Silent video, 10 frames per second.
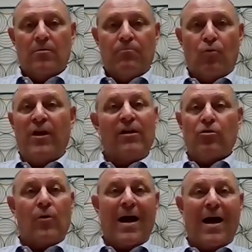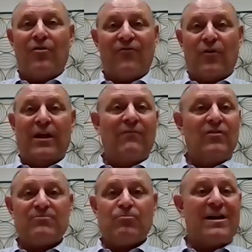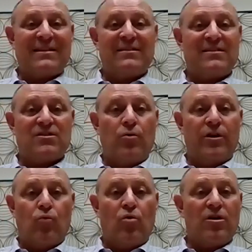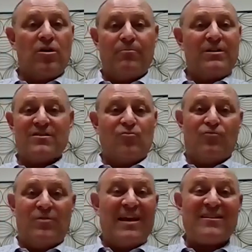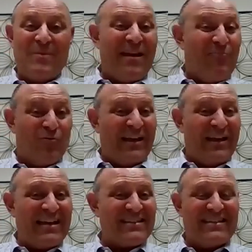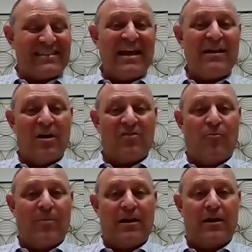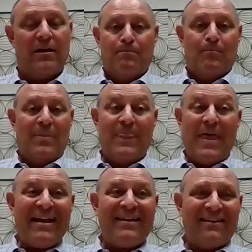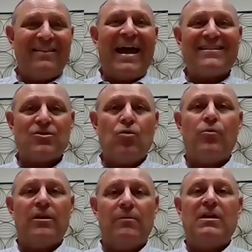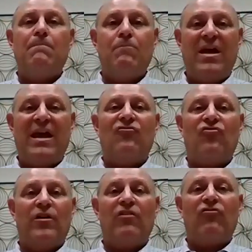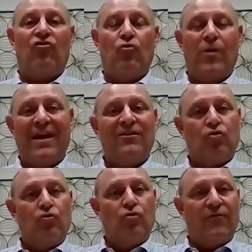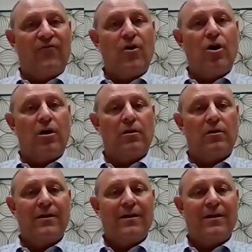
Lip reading: but we don't know how the forgiveness process is going to work because the SBA really hasn't said much about it. That's going to be a major issue into the fall.